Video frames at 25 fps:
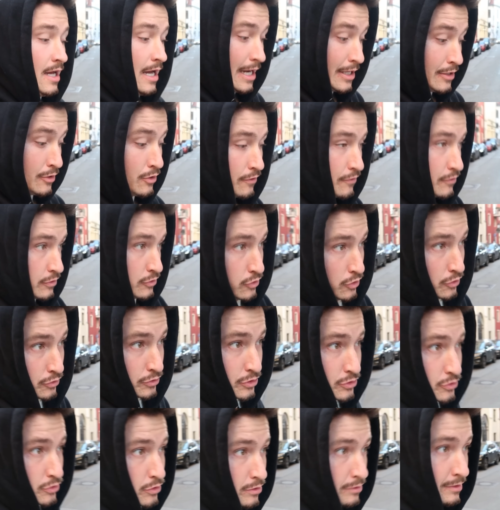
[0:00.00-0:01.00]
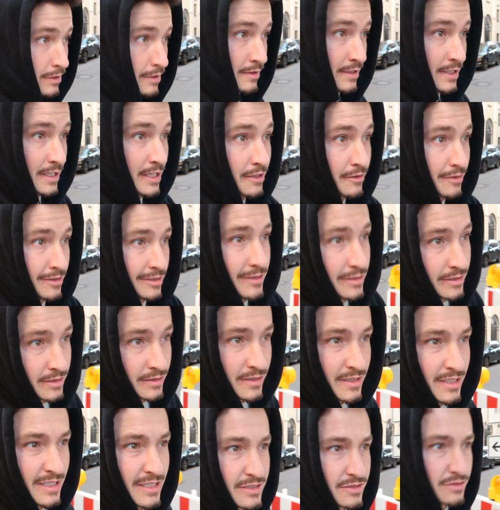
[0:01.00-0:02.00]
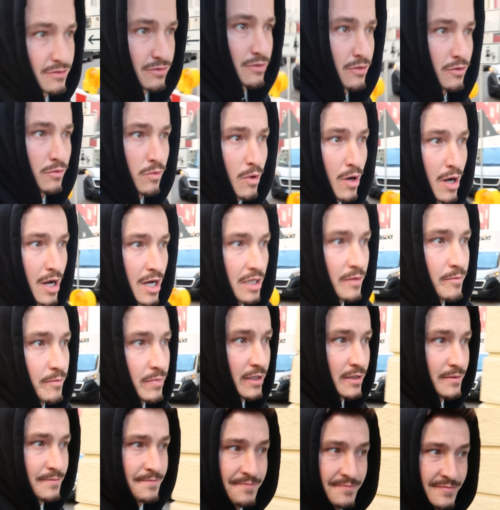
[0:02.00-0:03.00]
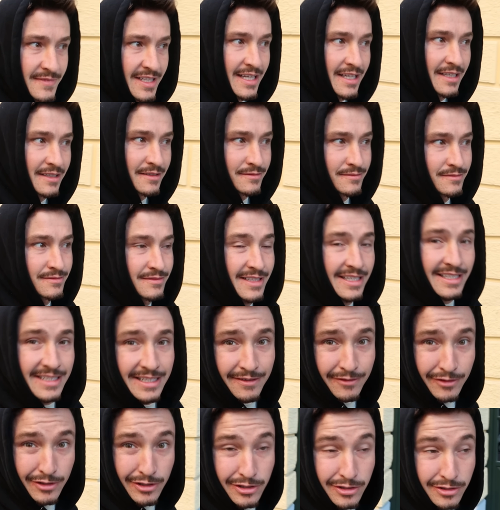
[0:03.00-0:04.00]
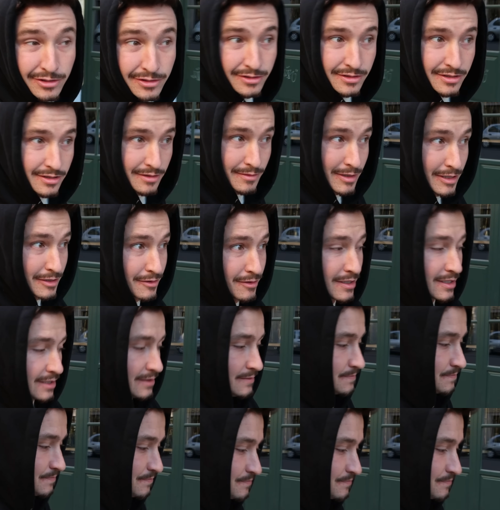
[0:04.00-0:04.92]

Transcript: I know of a grocery store around the area. I think it's a little walk, but hey, that never hurts, am I right?